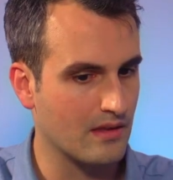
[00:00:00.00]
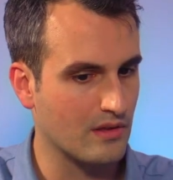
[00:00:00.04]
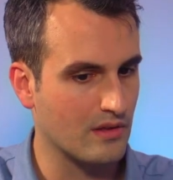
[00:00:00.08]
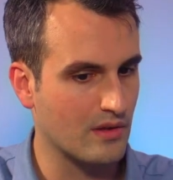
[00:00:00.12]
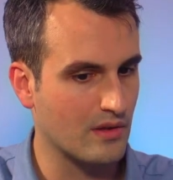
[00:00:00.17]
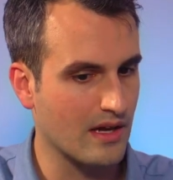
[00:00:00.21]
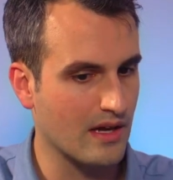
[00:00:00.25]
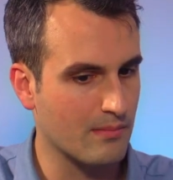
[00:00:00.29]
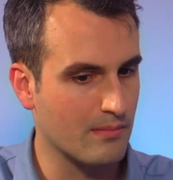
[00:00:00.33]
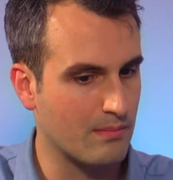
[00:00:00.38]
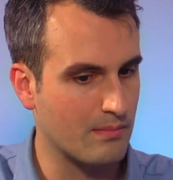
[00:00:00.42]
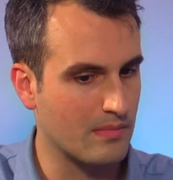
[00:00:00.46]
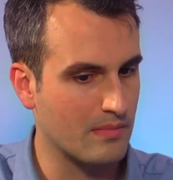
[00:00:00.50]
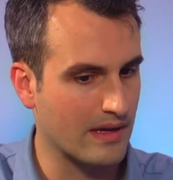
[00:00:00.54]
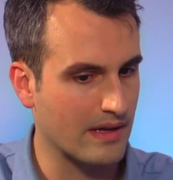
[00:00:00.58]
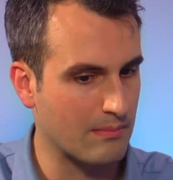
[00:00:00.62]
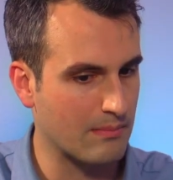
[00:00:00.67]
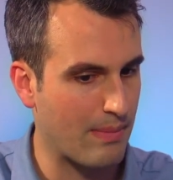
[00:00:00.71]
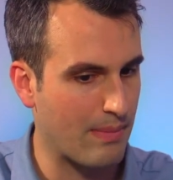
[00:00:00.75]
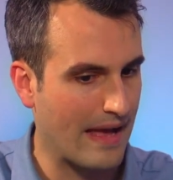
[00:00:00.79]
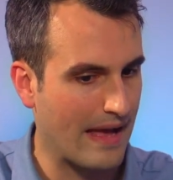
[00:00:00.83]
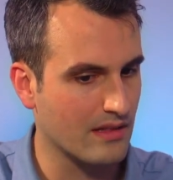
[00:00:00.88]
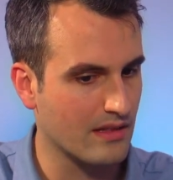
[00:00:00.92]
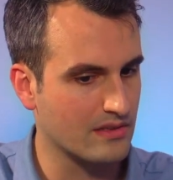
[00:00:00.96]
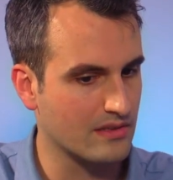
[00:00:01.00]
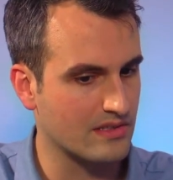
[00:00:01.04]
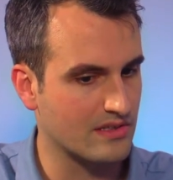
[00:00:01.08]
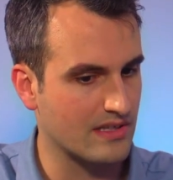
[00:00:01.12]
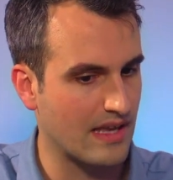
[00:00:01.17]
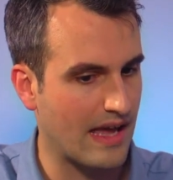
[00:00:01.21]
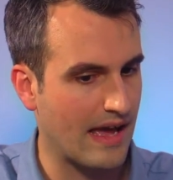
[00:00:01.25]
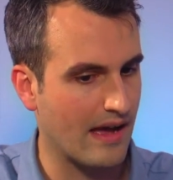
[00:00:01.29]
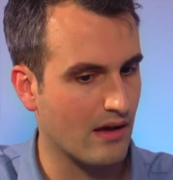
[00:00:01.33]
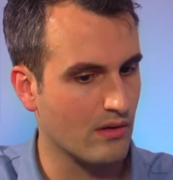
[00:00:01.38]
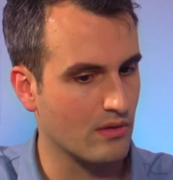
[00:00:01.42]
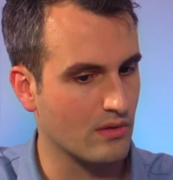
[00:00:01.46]
got to like balance
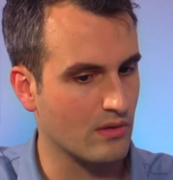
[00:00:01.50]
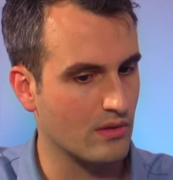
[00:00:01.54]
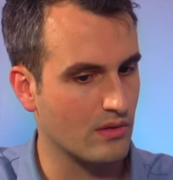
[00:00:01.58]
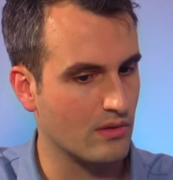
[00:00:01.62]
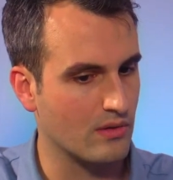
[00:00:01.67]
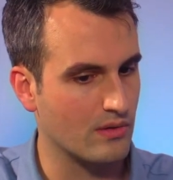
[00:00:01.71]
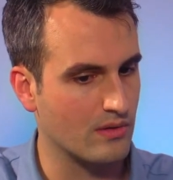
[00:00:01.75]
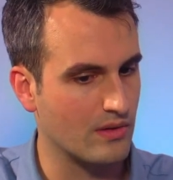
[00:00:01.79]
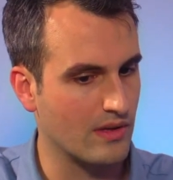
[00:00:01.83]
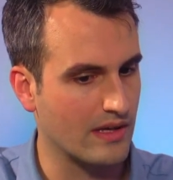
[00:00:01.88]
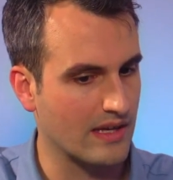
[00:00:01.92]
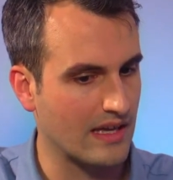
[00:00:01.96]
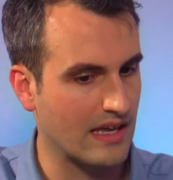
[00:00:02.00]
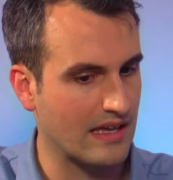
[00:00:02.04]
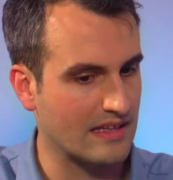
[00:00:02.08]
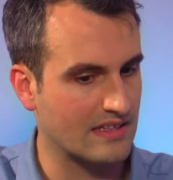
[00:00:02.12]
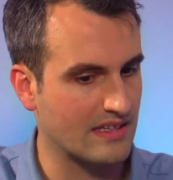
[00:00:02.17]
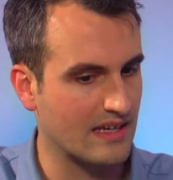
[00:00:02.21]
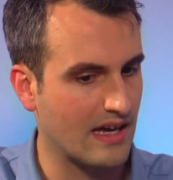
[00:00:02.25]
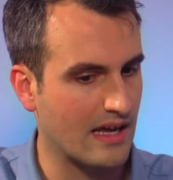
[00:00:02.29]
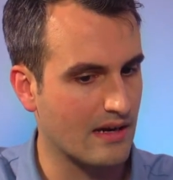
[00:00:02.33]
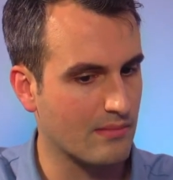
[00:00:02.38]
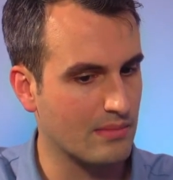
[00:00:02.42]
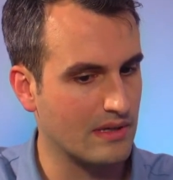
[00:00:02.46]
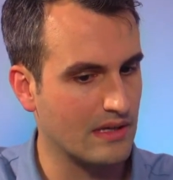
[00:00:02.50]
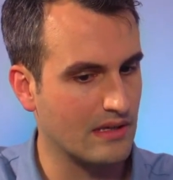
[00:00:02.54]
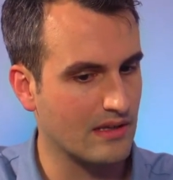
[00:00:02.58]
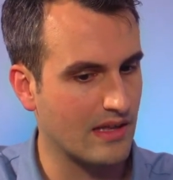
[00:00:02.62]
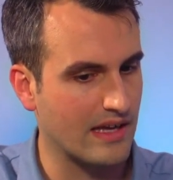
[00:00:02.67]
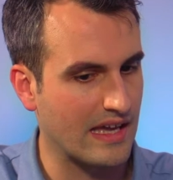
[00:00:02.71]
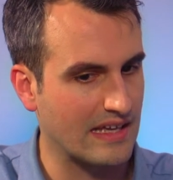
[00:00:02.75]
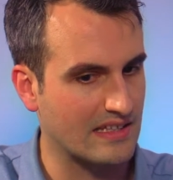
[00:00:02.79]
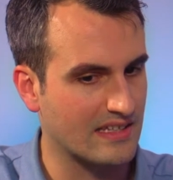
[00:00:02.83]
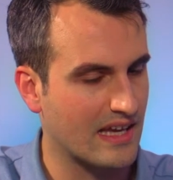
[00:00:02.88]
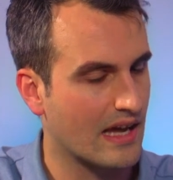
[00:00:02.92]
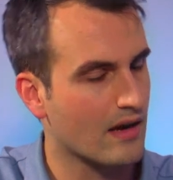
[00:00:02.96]
out, like it's got
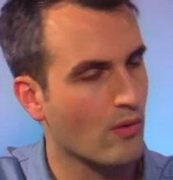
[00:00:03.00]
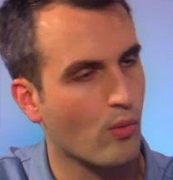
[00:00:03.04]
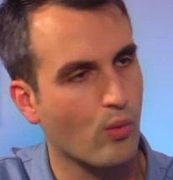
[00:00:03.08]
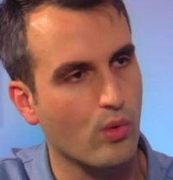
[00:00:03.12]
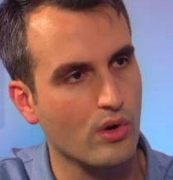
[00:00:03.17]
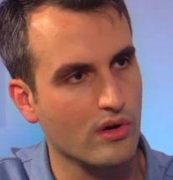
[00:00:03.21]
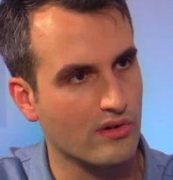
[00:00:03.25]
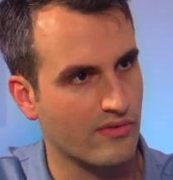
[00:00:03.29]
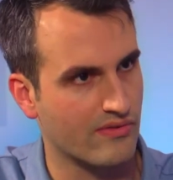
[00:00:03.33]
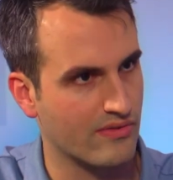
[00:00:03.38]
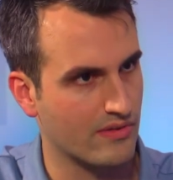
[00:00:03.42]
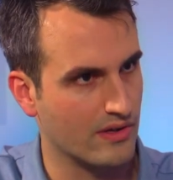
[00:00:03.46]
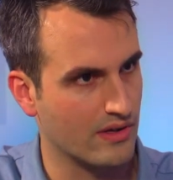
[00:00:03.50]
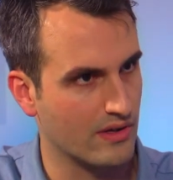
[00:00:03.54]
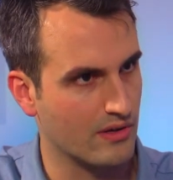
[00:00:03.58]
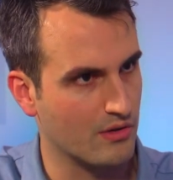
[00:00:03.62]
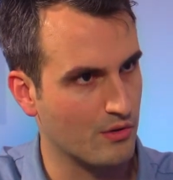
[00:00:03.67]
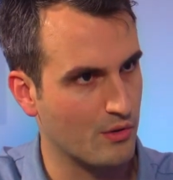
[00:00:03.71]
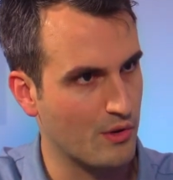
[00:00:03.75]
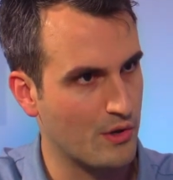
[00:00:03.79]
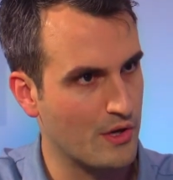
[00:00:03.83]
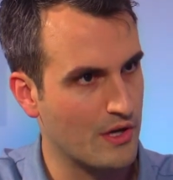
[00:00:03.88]
to work for you.